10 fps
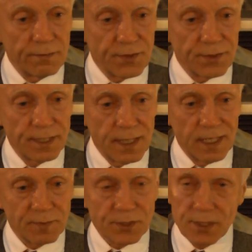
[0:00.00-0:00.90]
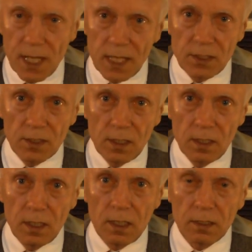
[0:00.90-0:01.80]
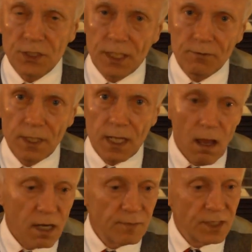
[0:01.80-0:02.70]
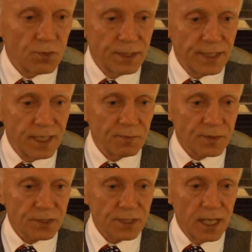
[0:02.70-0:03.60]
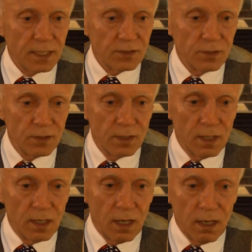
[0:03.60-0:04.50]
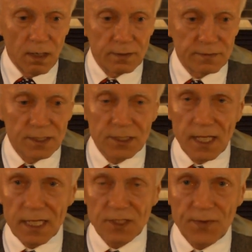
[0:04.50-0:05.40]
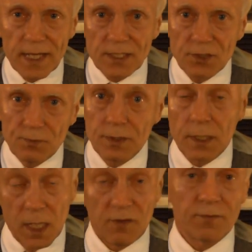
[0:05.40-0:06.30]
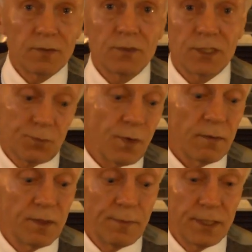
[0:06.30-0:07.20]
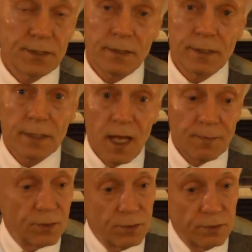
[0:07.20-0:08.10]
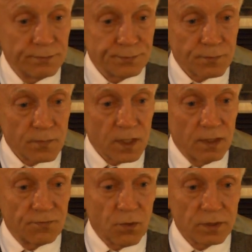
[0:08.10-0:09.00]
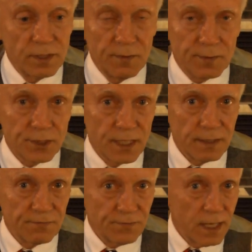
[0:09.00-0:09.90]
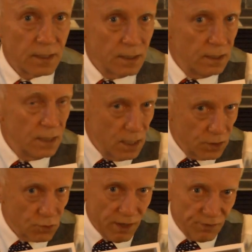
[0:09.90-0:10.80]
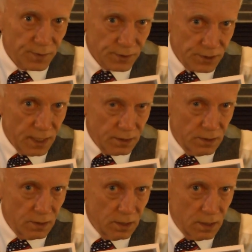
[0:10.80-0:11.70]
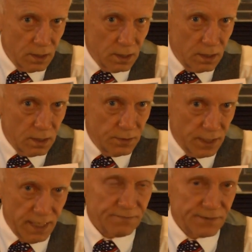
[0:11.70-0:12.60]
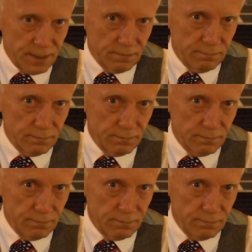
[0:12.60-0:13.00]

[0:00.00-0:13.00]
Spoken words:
39%, general economy 28%, dissatisfaction with the government, which is probably based on the top two, 14%, and finally 12%, the deficit.